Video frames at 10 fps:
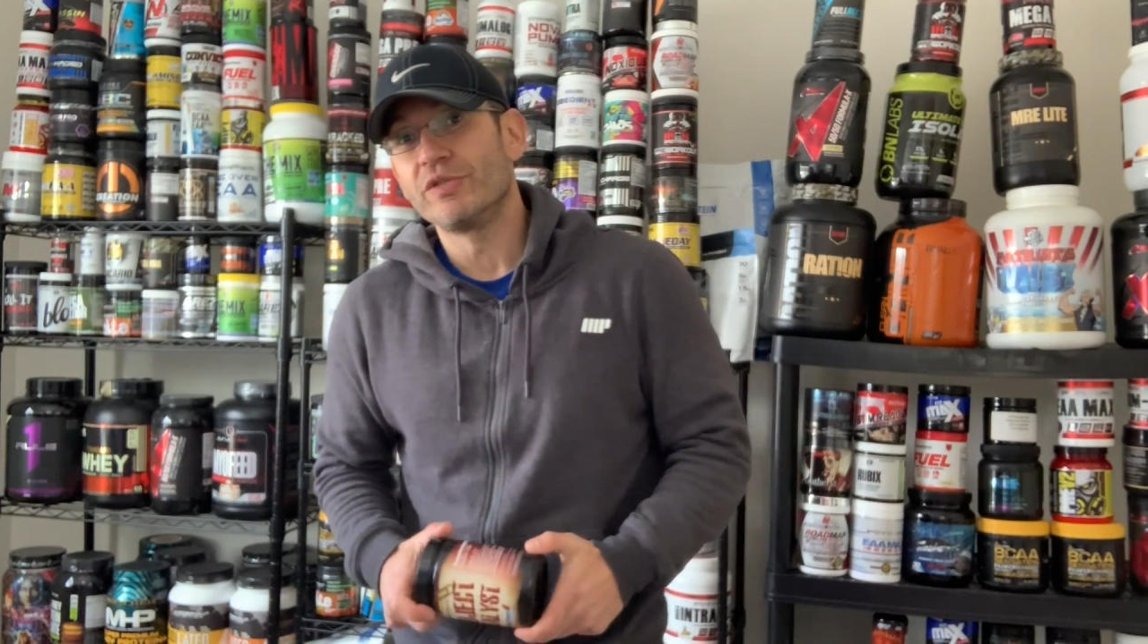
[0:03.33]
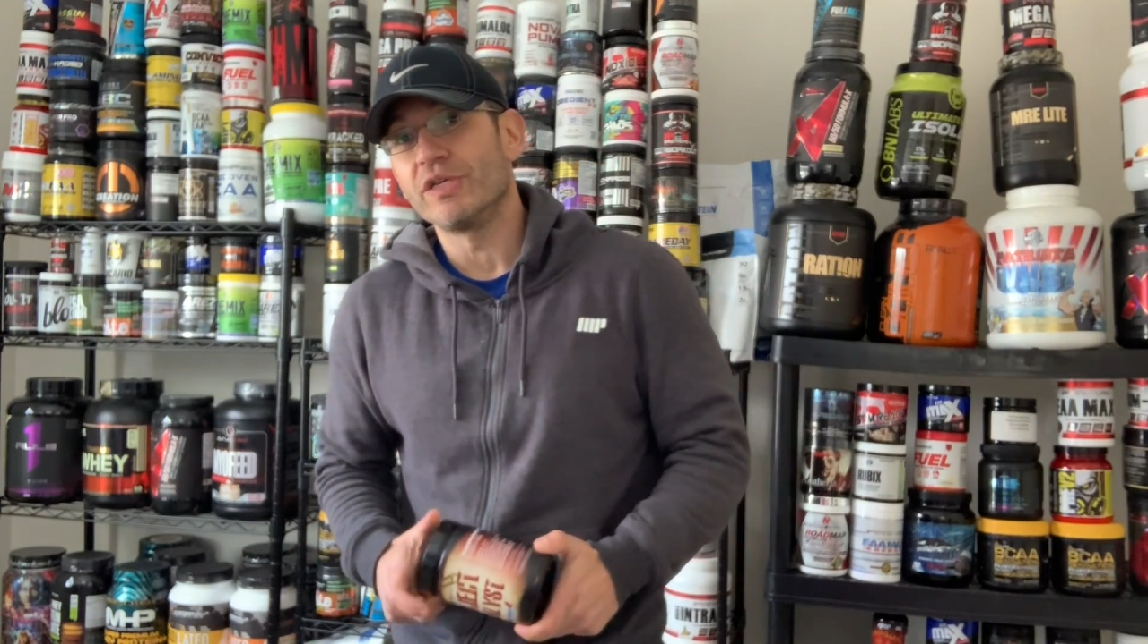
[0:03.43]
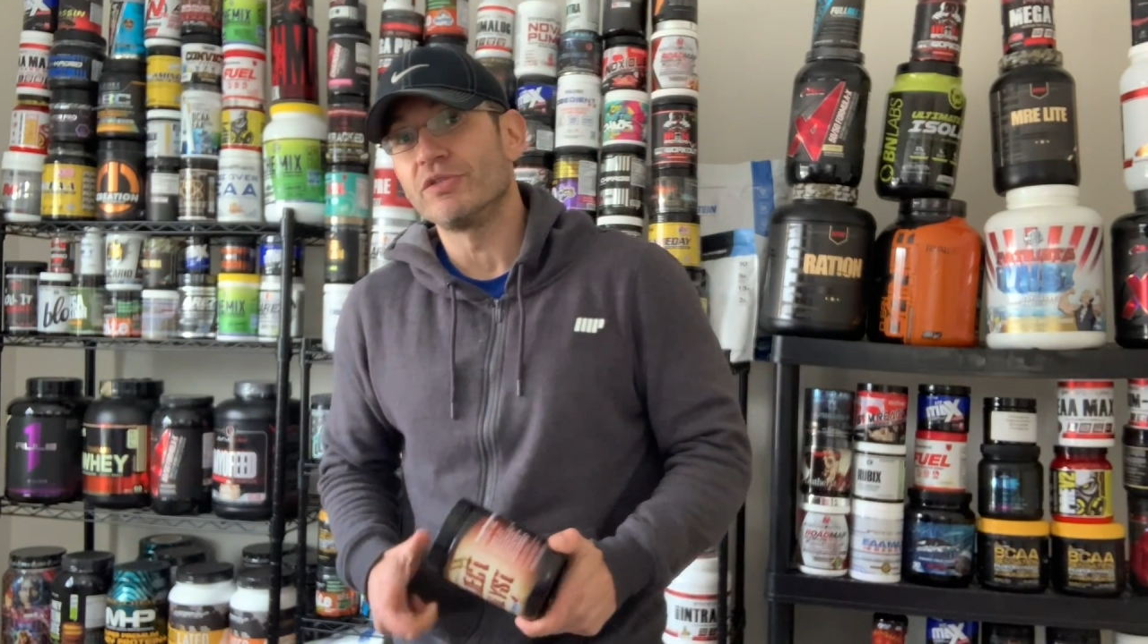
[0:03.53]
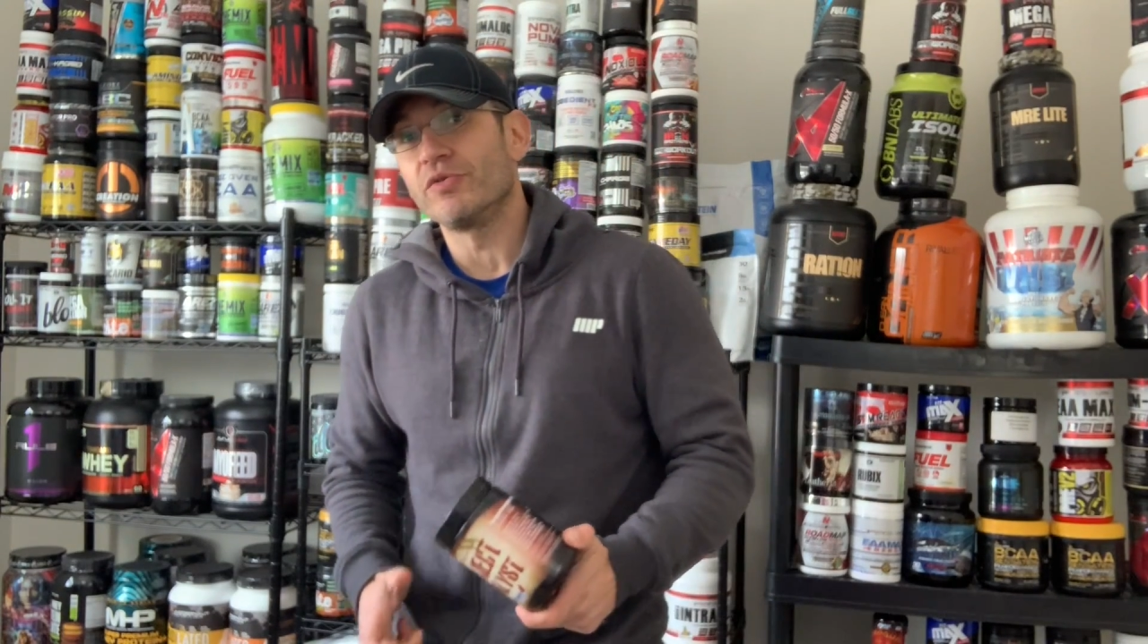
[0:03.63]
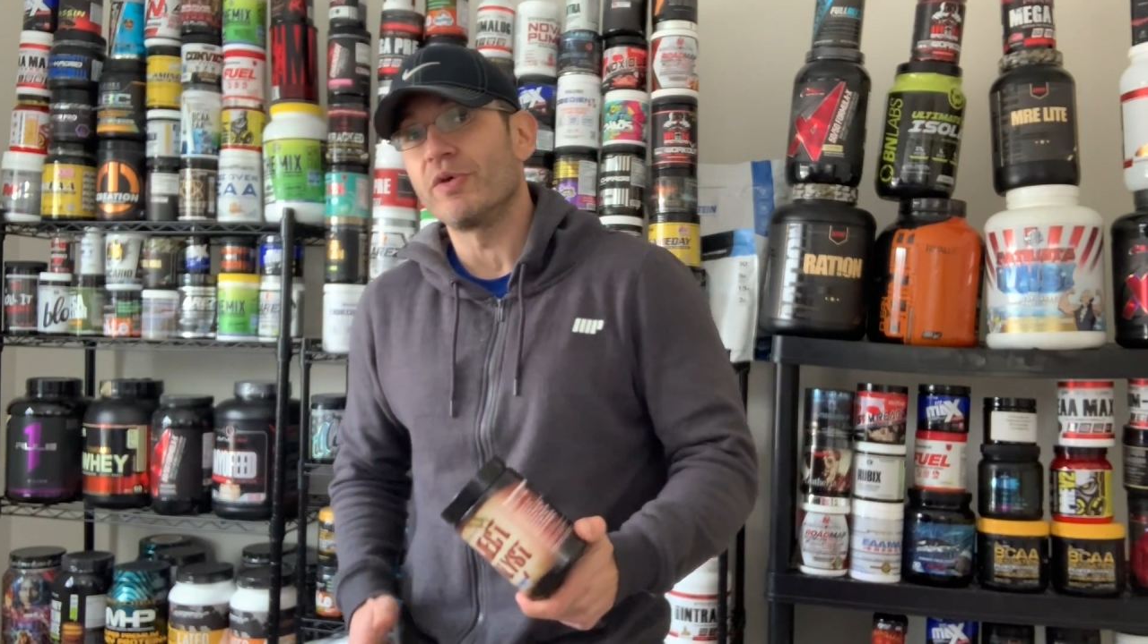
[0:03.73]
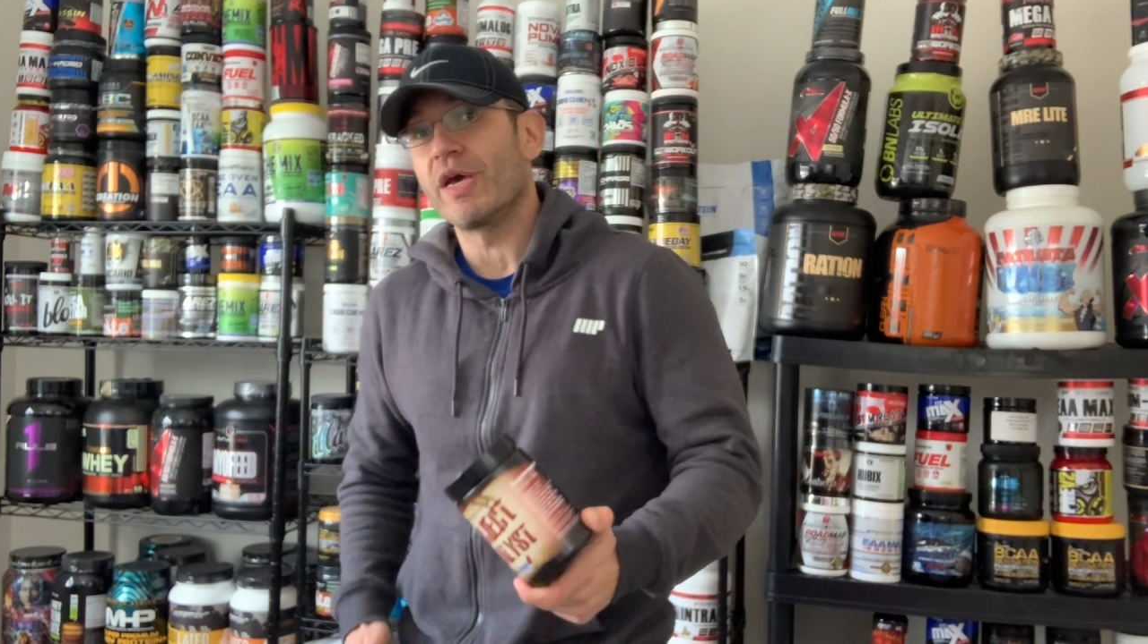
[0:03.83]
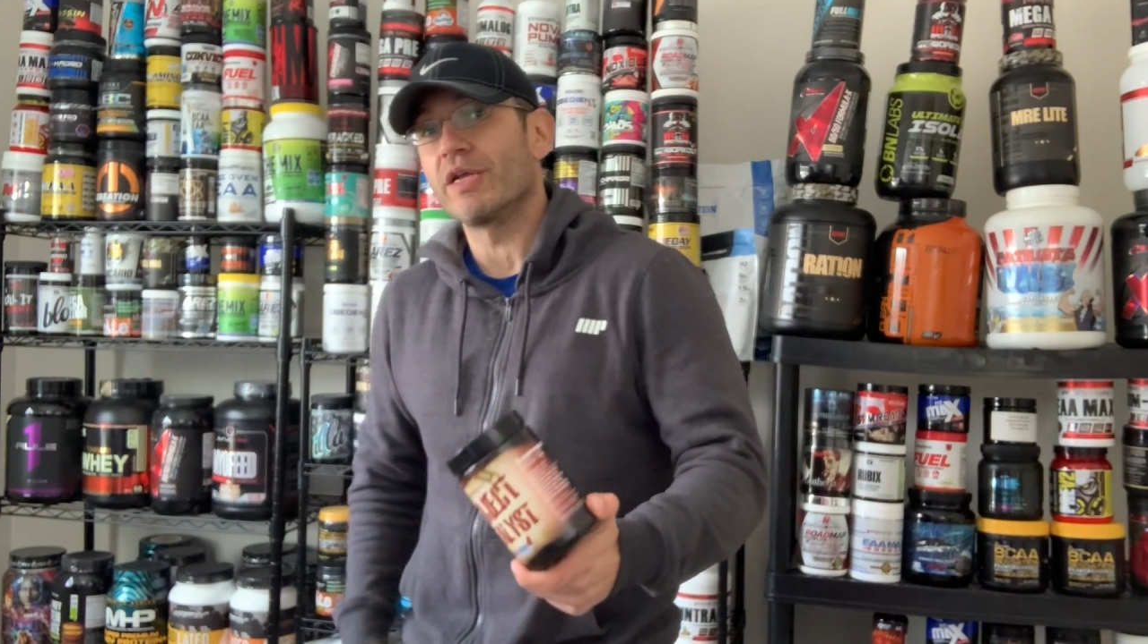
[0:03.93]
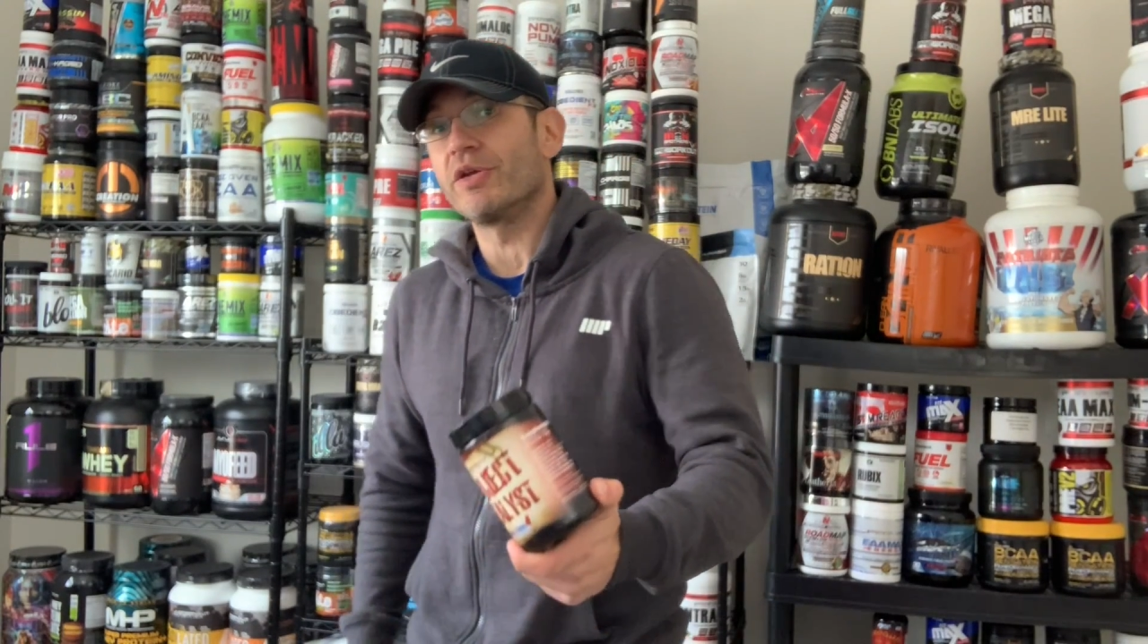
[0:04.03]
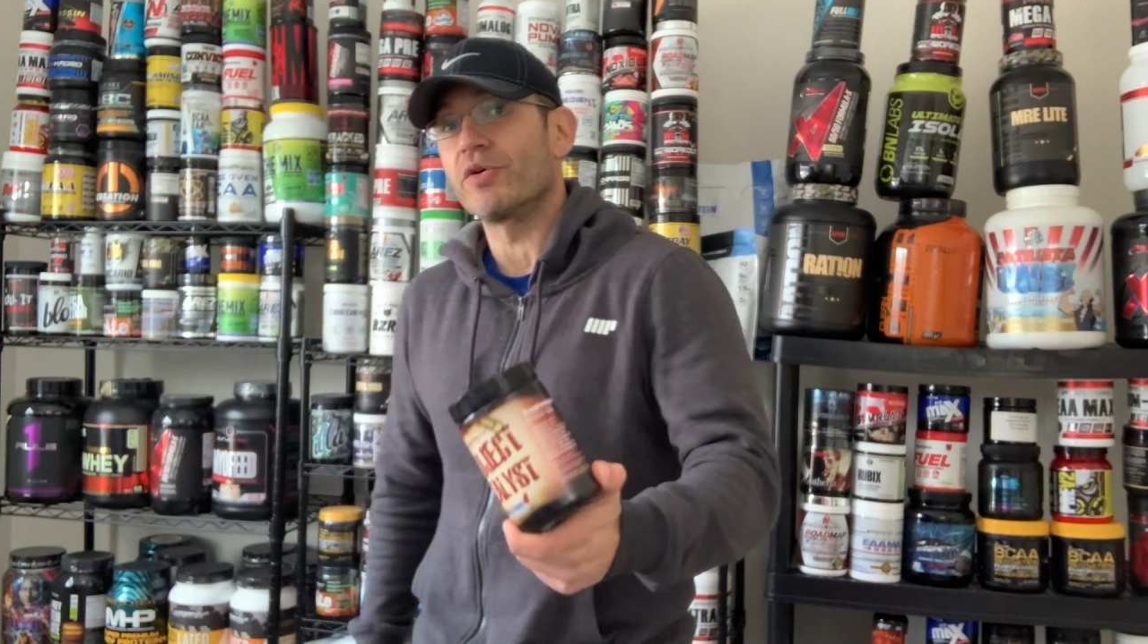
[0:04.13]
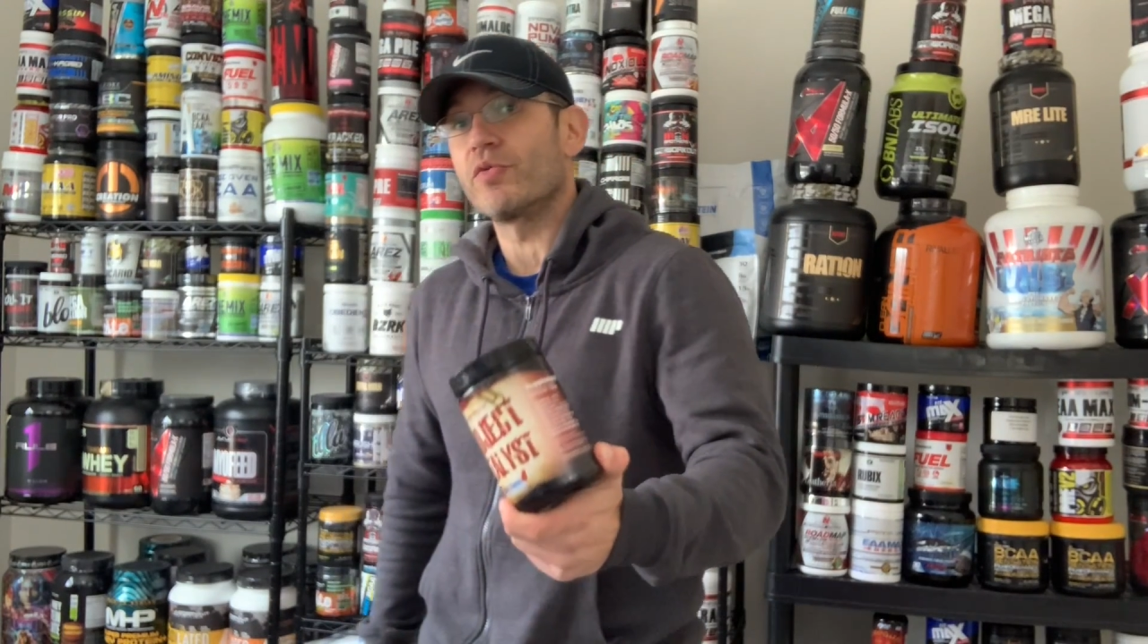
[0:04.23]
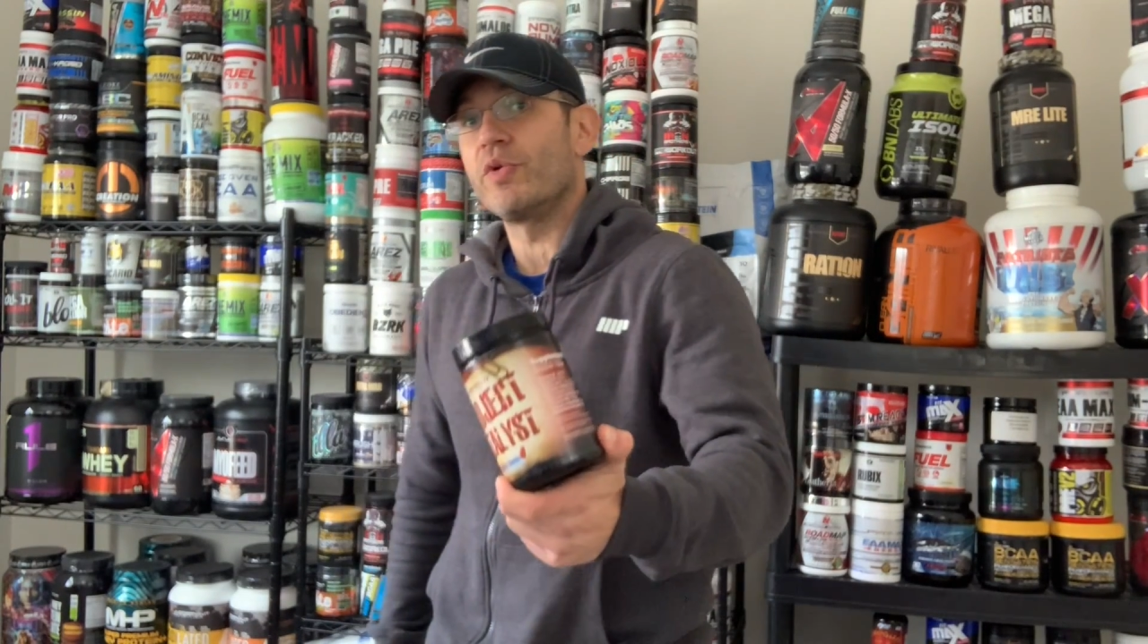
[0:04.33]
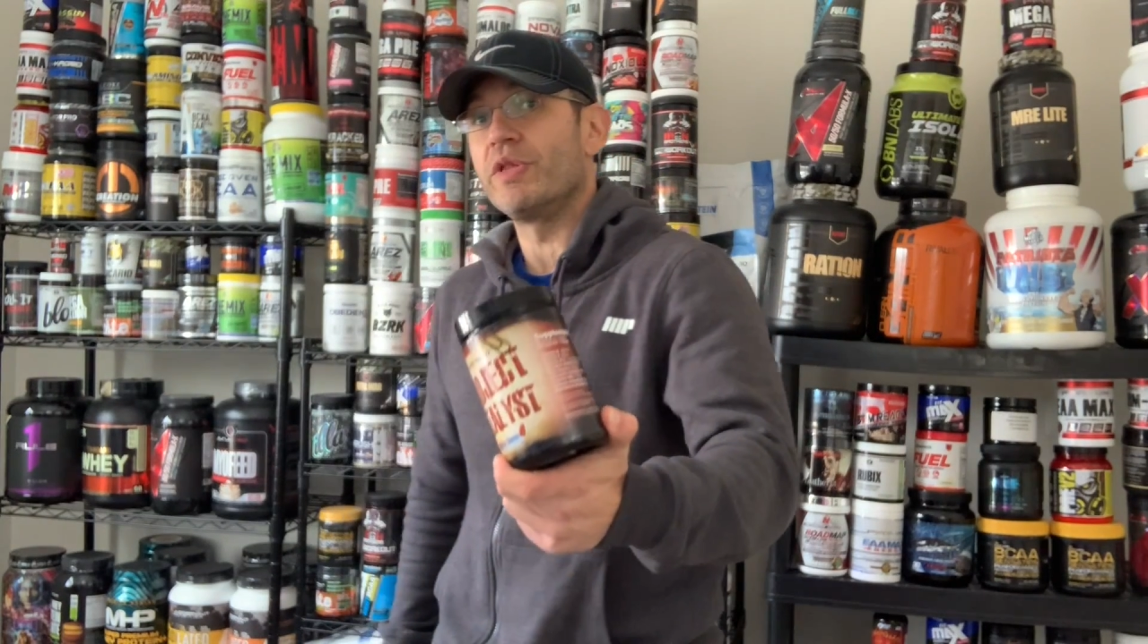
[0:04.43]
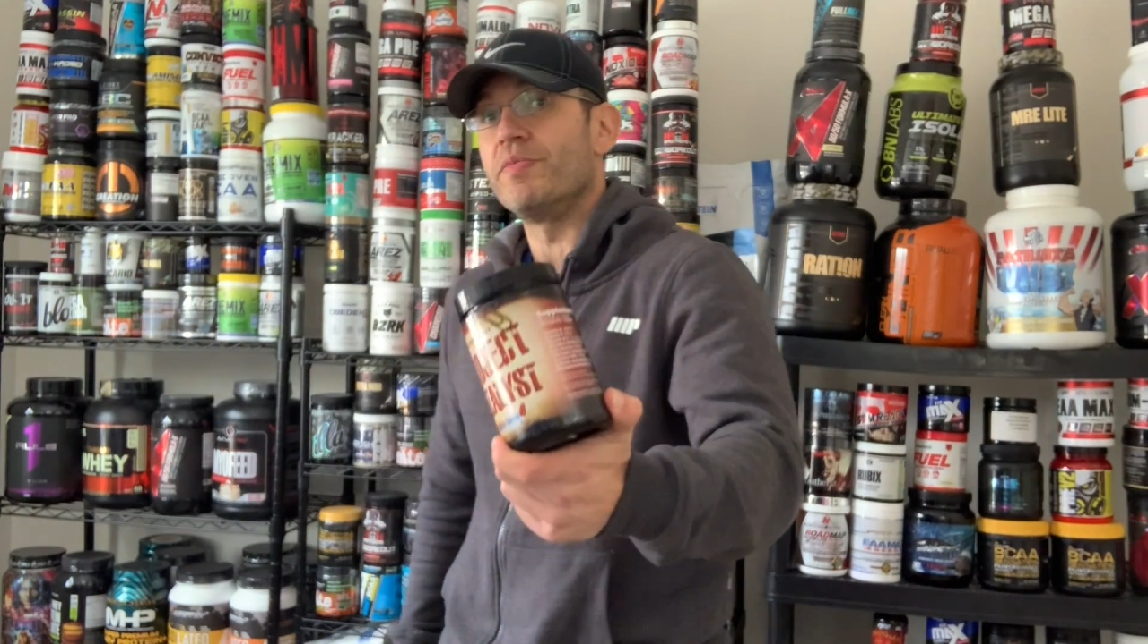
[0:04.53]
and together with